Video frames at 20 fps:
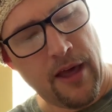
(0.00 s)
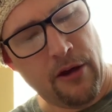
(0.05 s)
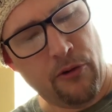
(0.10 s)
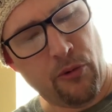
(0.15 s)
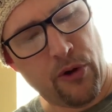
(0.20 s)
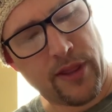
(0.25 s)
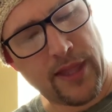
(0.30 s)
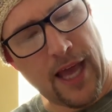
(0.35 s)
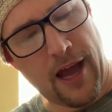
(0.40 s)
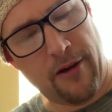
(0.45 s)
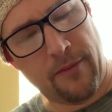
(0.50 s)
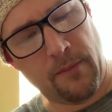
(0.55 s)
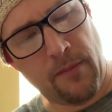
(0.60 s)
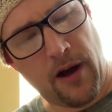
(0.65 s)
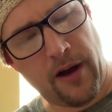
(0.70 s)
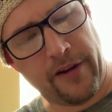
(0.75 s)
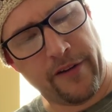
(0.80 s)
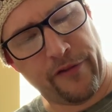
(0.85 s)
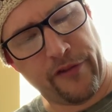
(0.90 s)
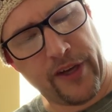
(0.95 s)
without
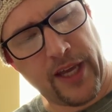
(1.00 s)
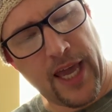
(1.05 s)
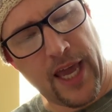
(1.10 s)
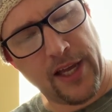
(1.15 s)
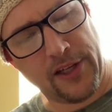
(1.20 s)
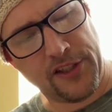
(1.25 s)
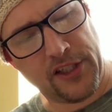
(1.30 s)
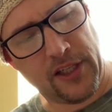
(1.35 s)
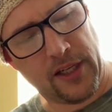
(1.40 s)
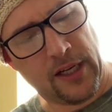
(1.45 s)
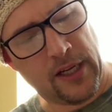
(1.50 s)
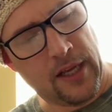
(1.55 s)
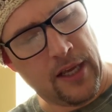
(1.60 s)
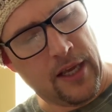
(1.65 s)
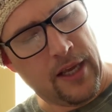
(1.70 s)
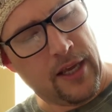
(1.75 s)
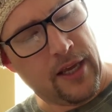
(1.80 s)
modification